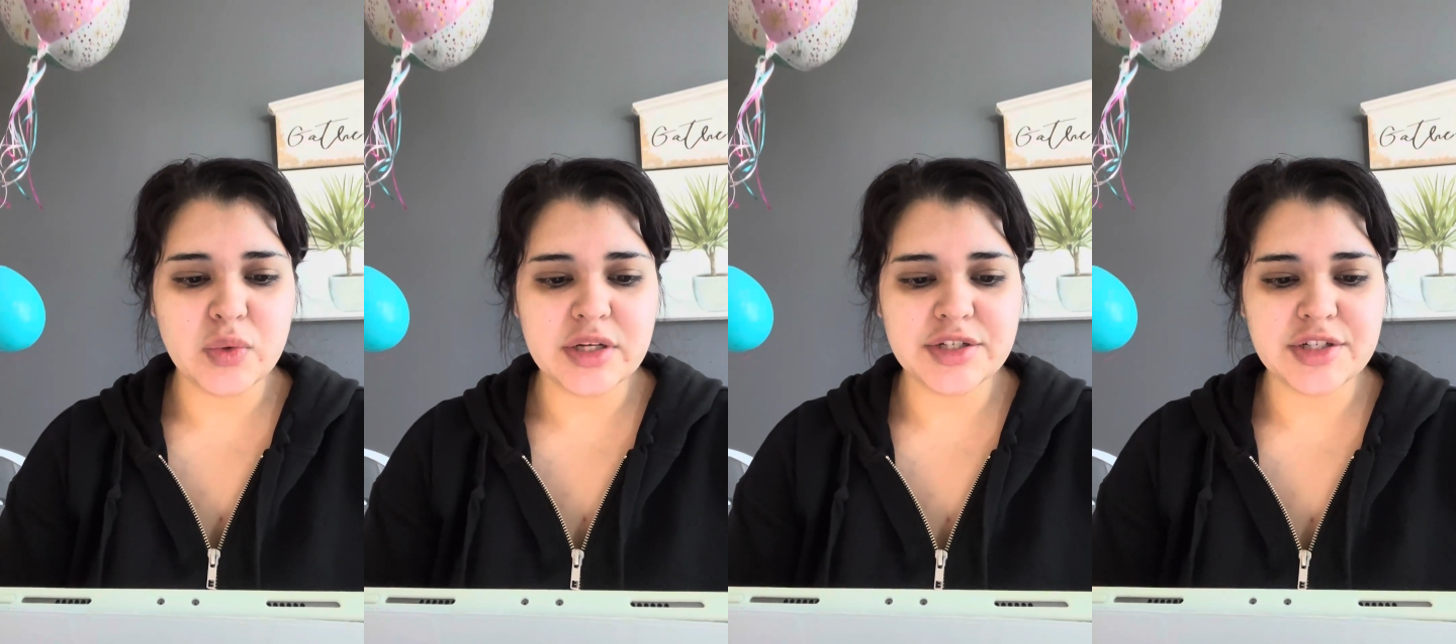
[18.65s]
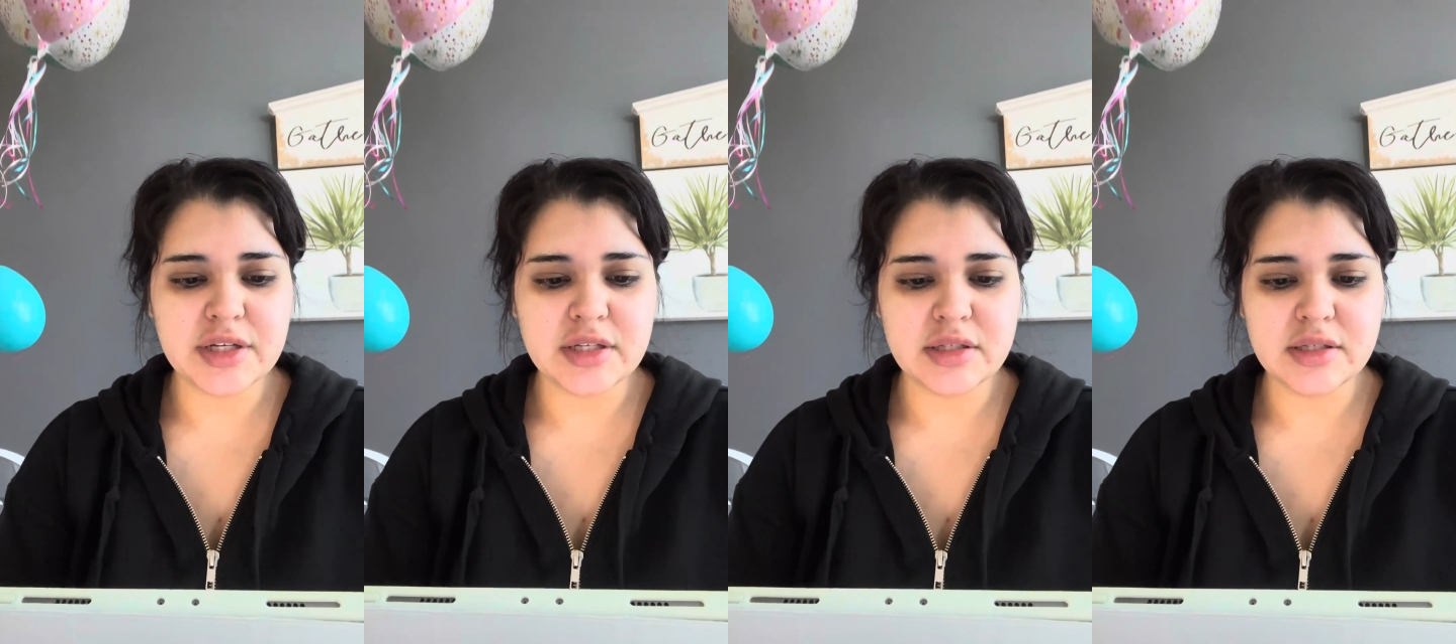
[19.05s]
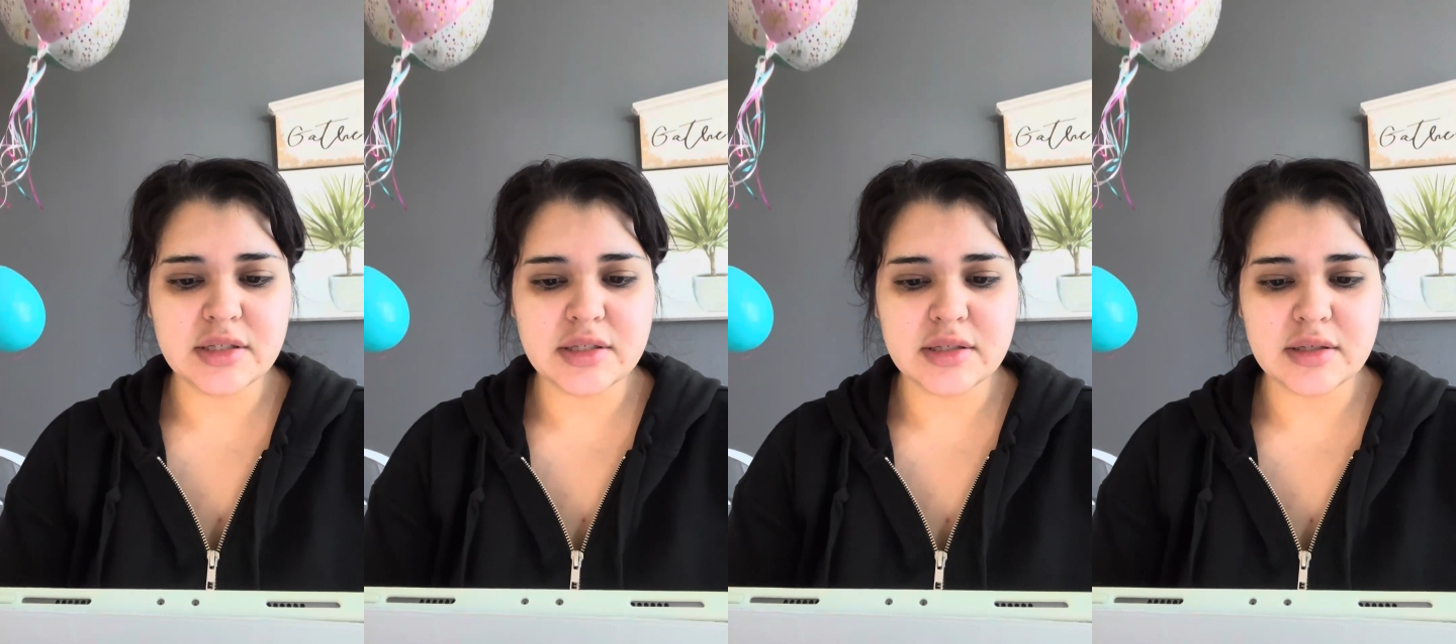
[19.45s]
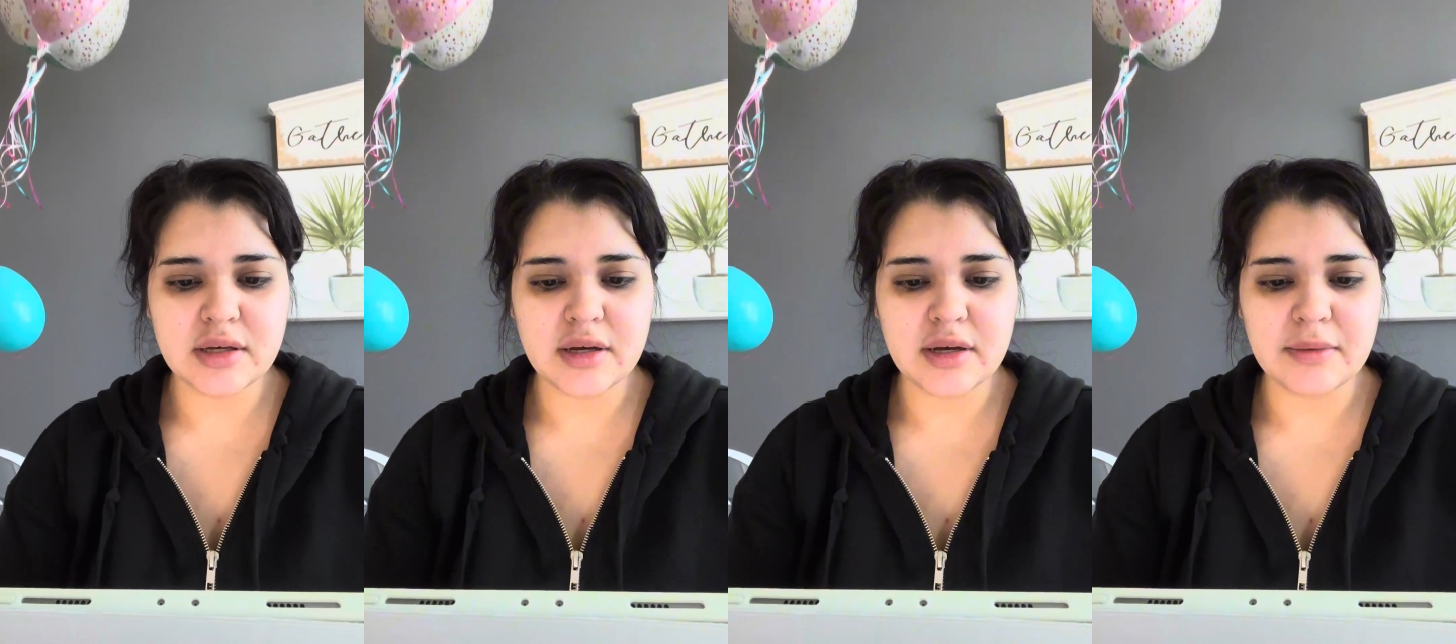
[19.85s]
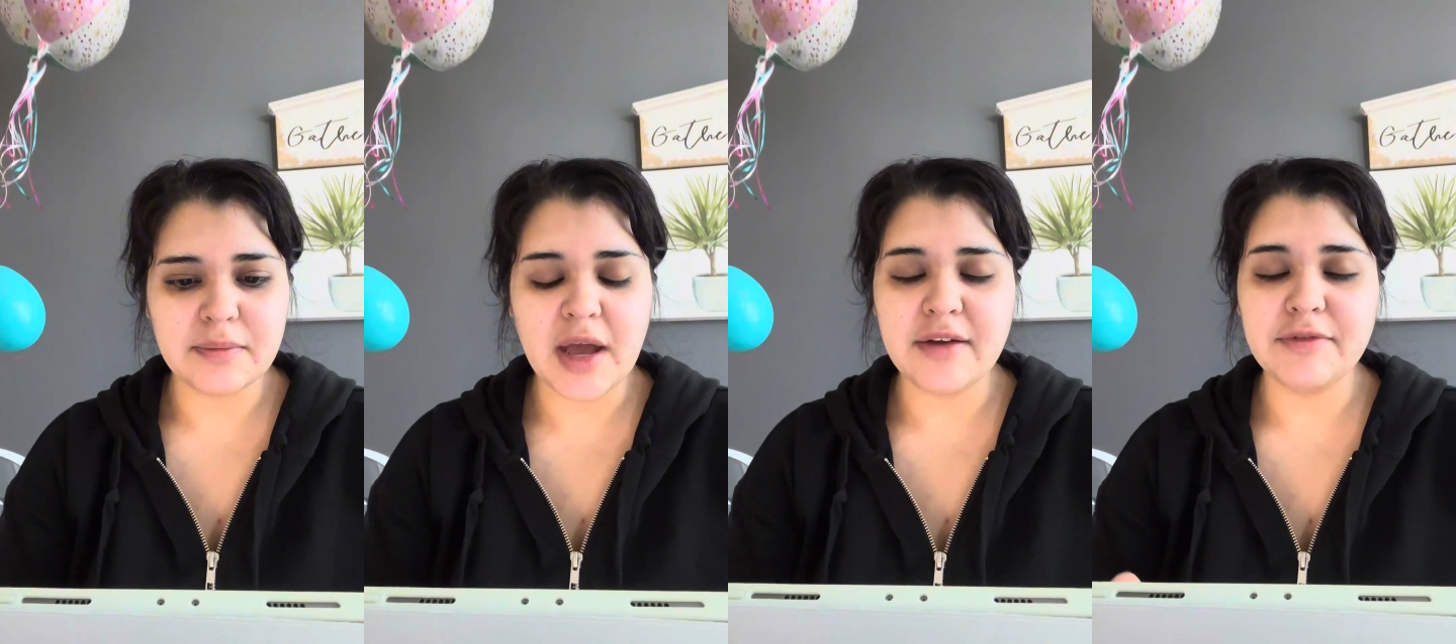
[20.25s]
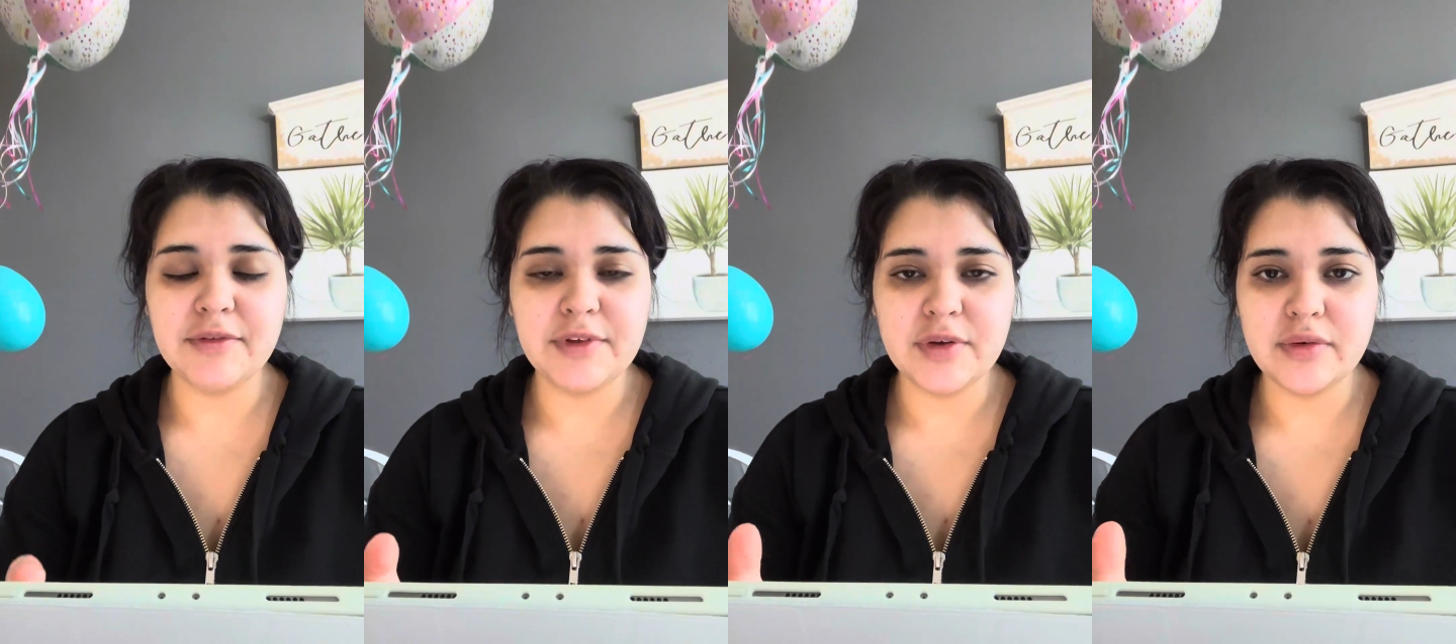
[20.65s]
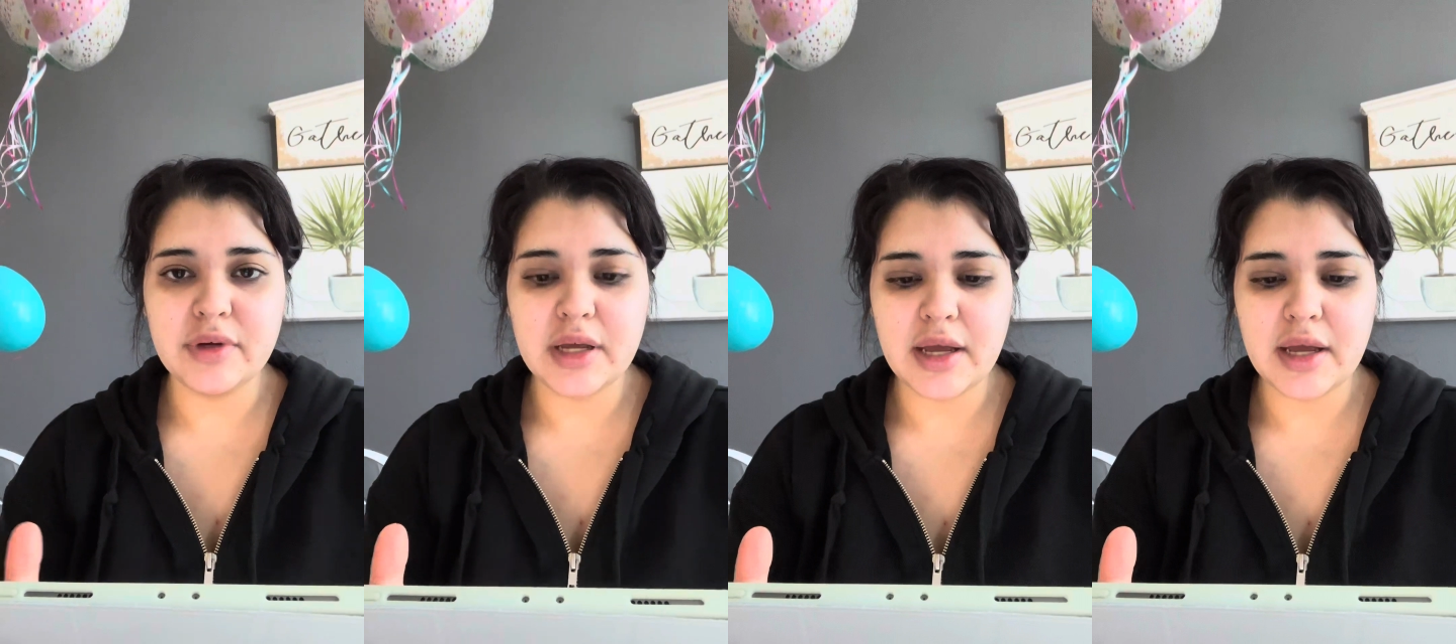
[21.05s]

questions I have reviewed,